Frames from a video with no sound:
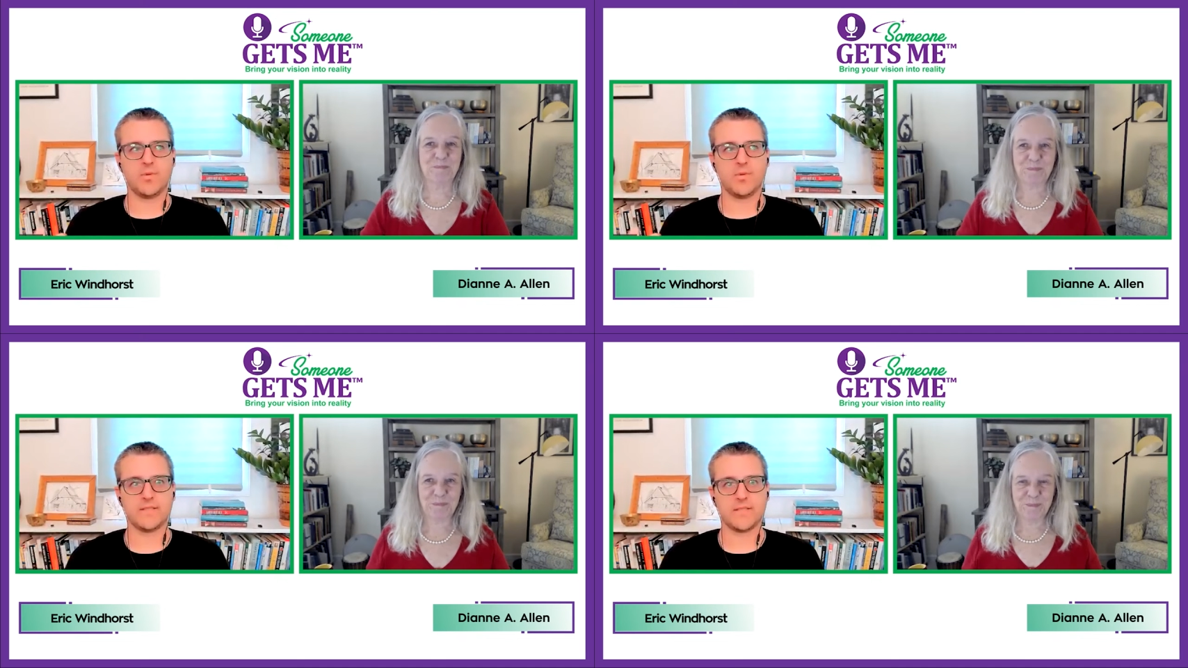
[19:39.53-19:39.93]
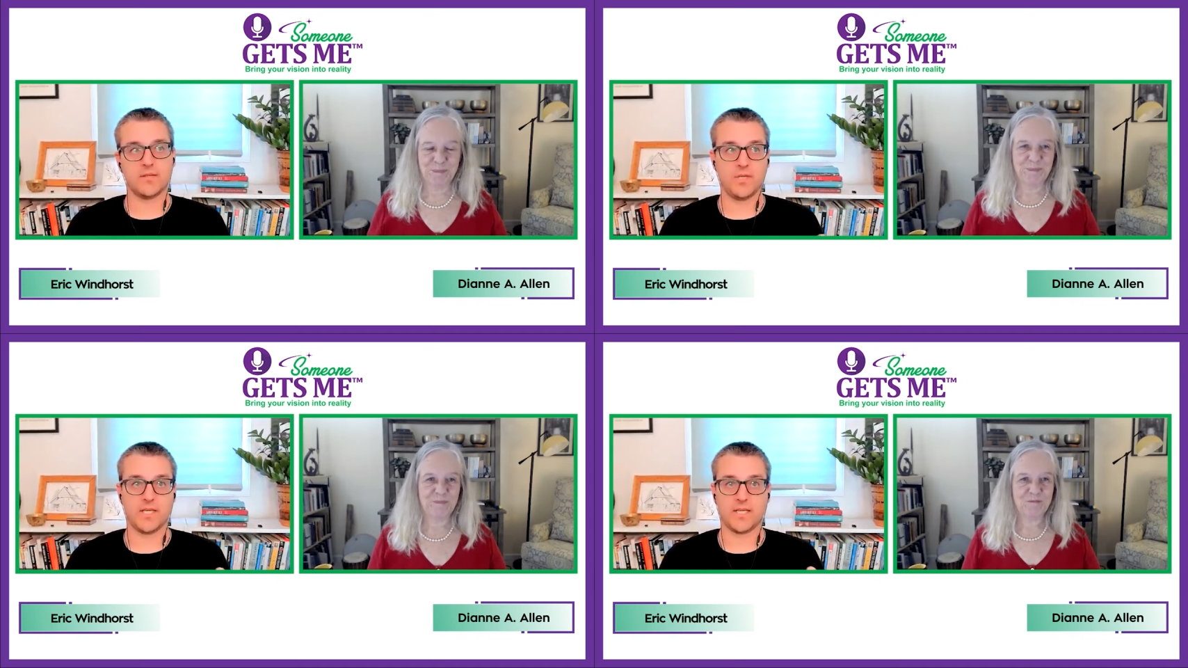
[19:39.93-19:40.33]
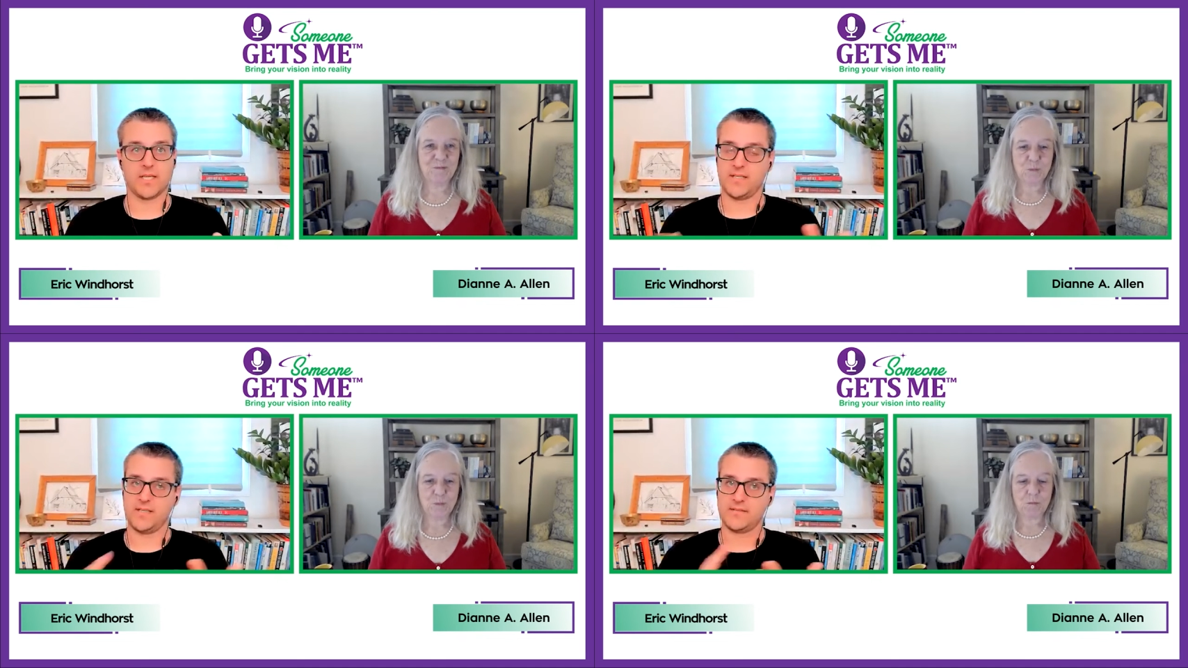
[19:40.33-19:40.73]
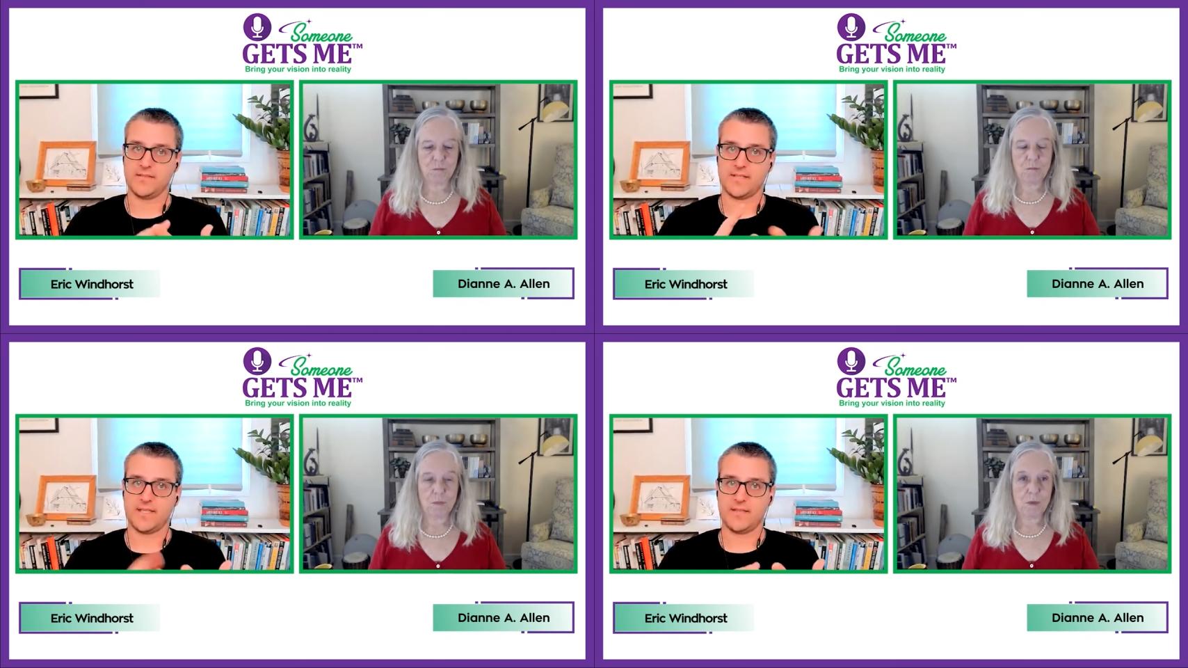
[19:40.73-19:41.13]
Speaker 1: Well, what is that? Well, I could say it's
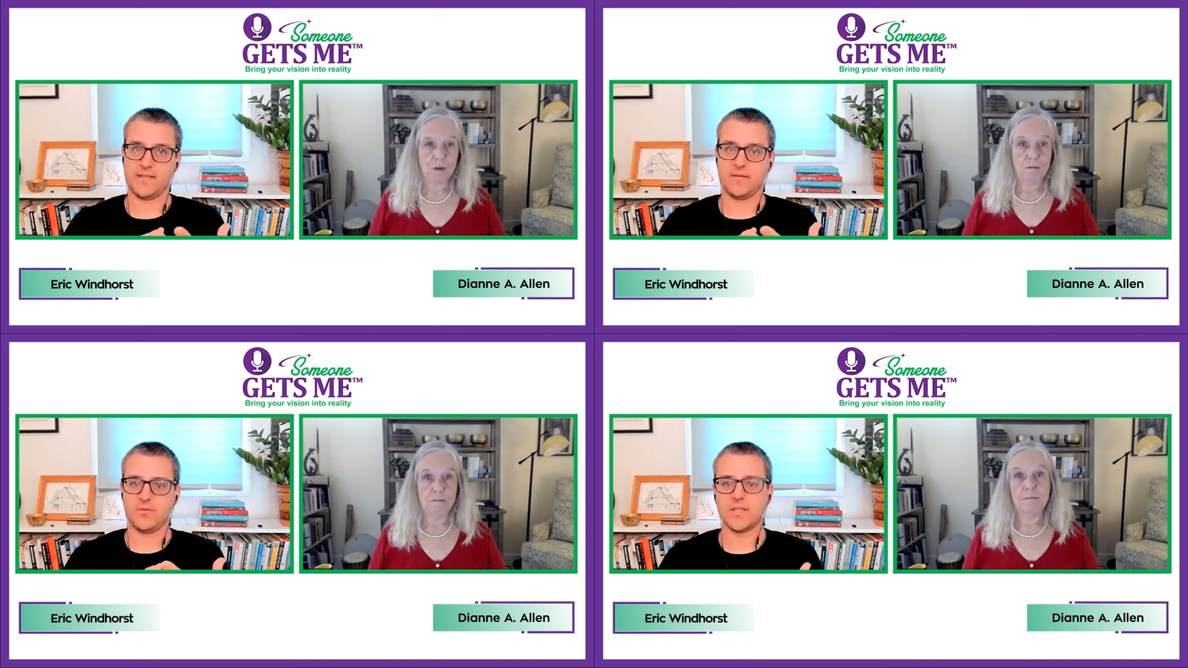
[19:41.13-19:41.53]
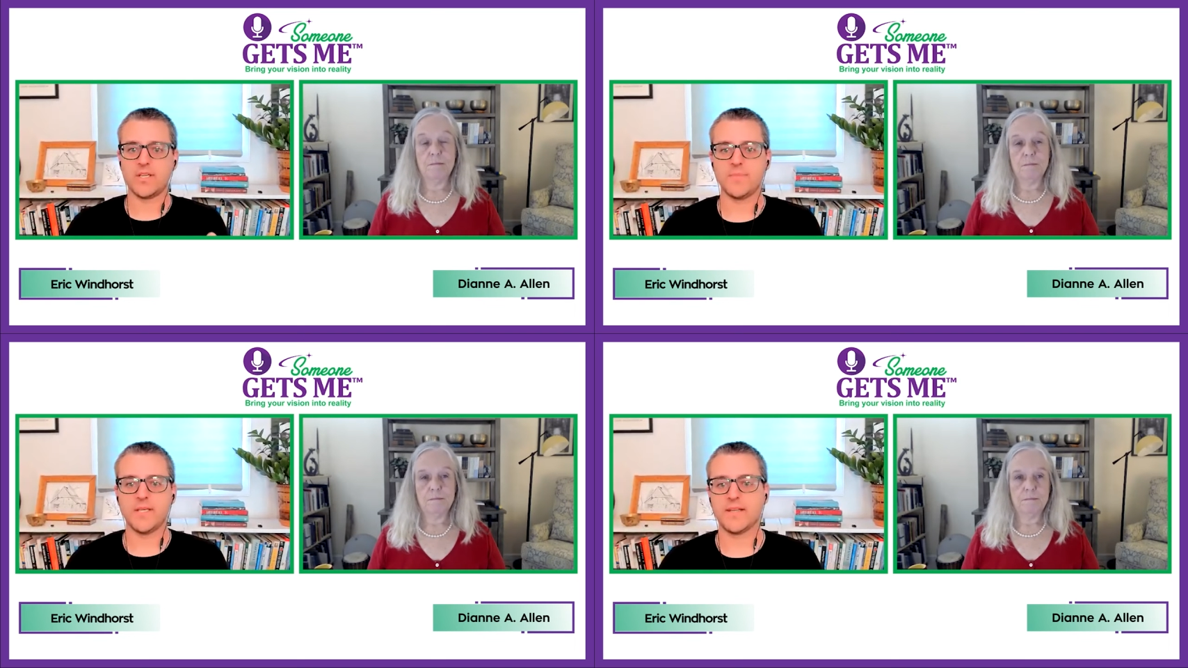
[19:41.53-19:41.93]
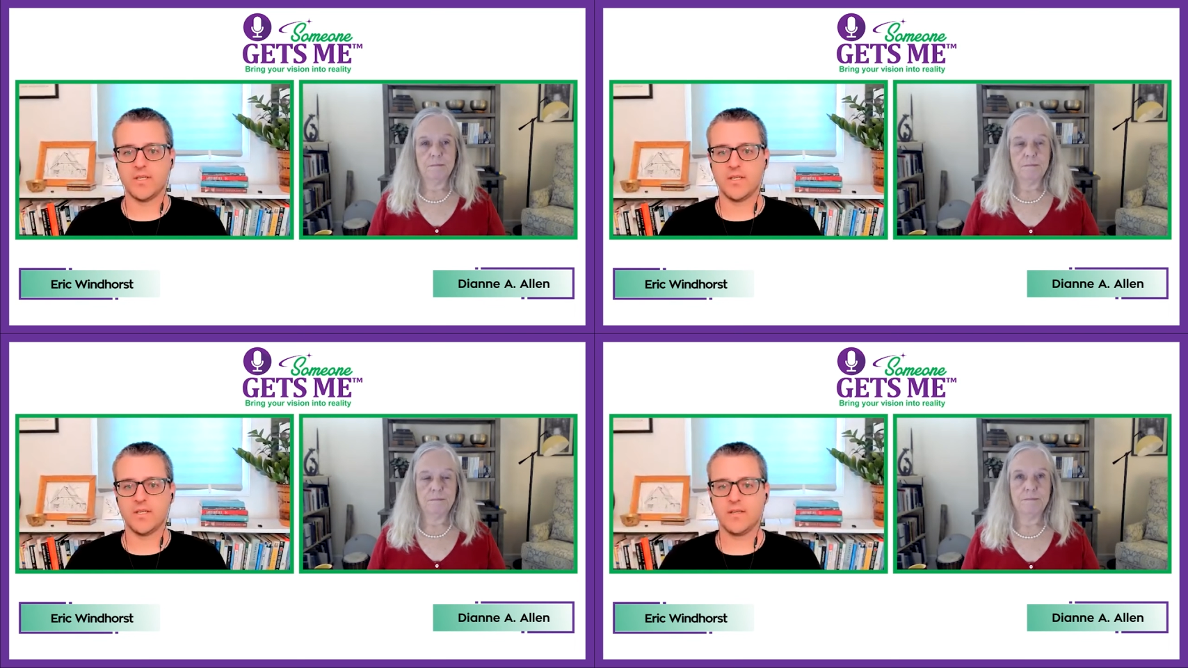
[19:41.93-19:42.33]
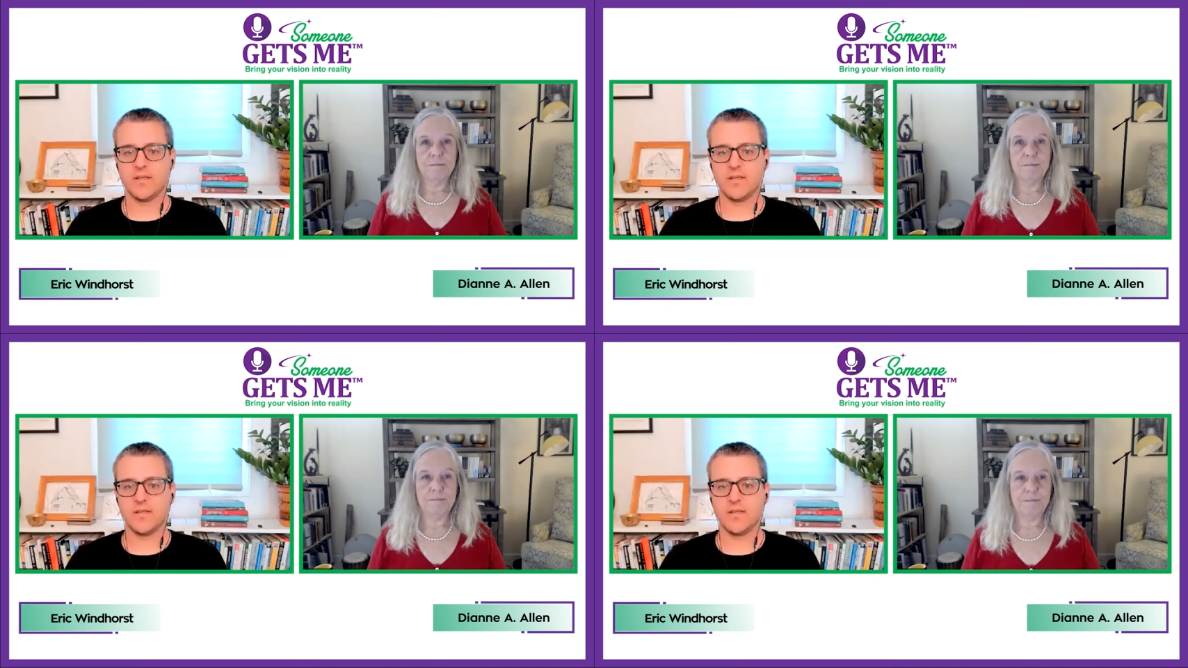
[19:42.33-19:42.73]
this, that, and that. Well, it could be another
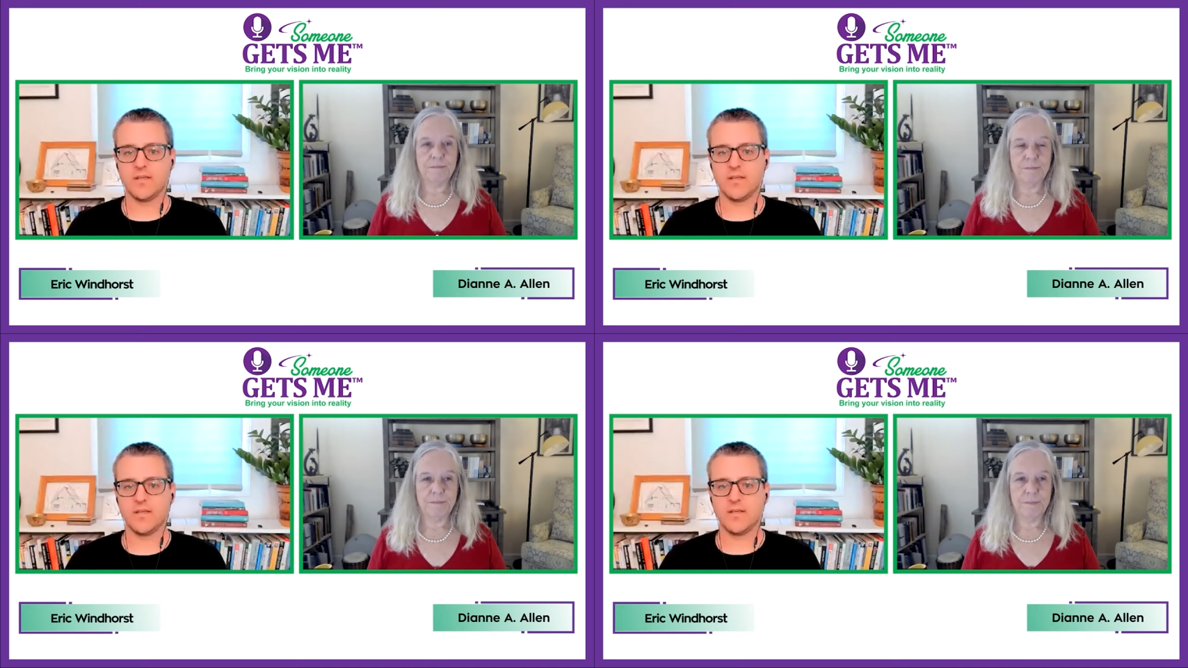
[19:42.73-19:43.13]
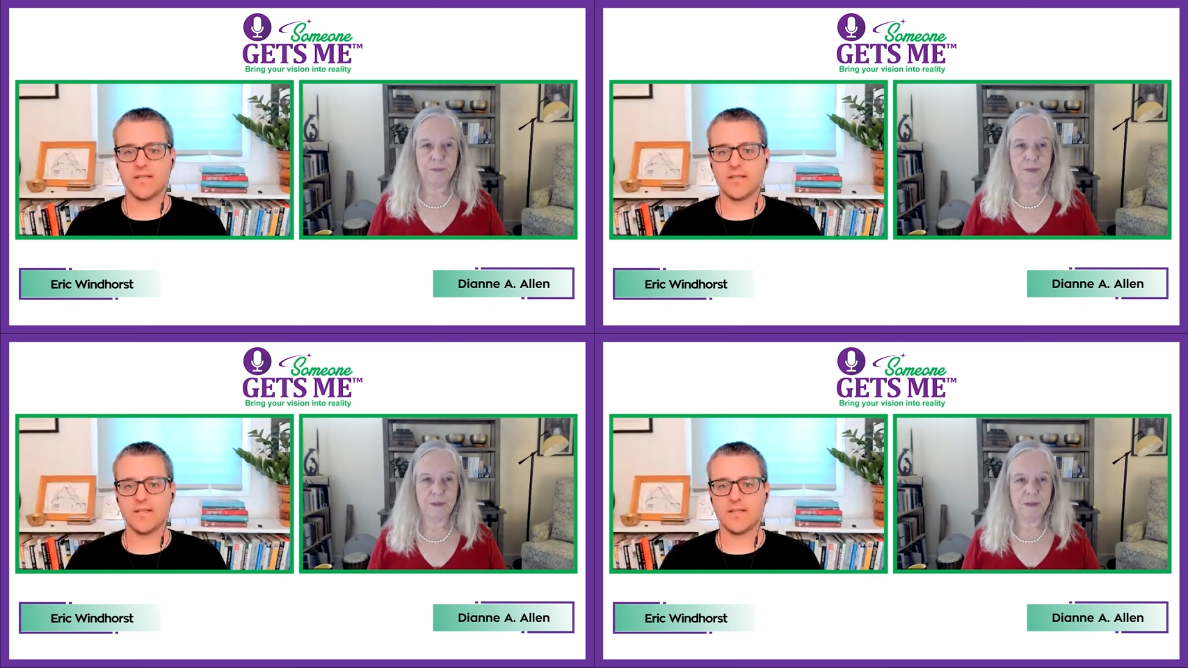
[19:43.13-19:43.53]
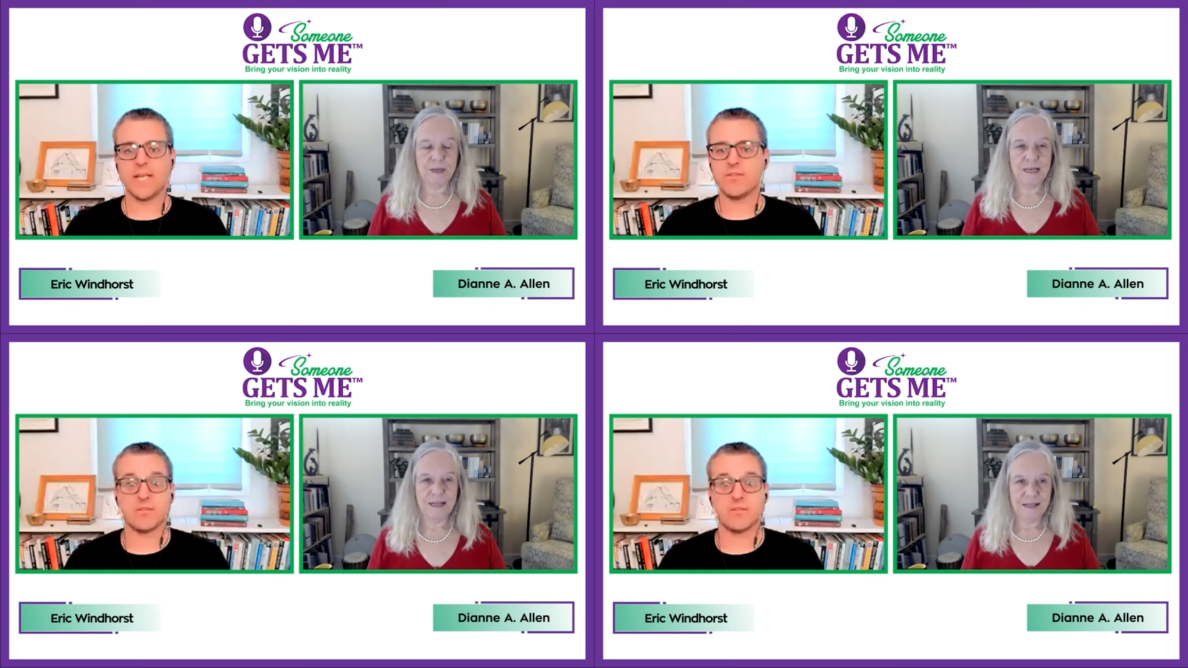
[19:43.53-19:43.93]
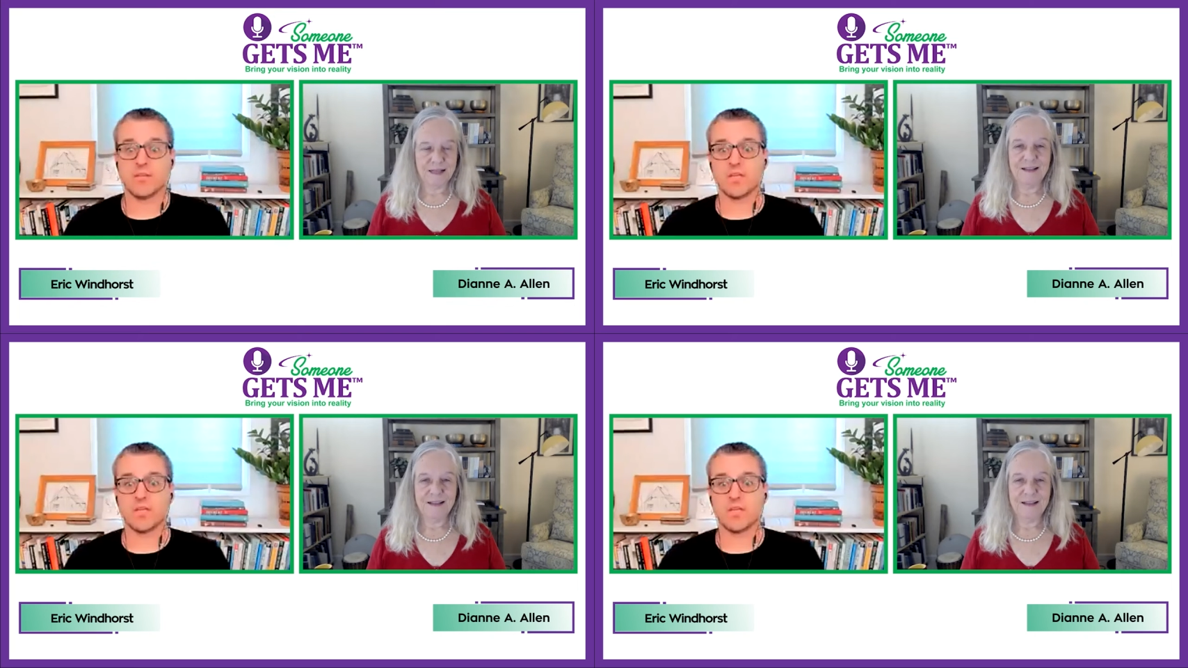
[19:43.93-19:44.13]
thing too. And that's okay with me. I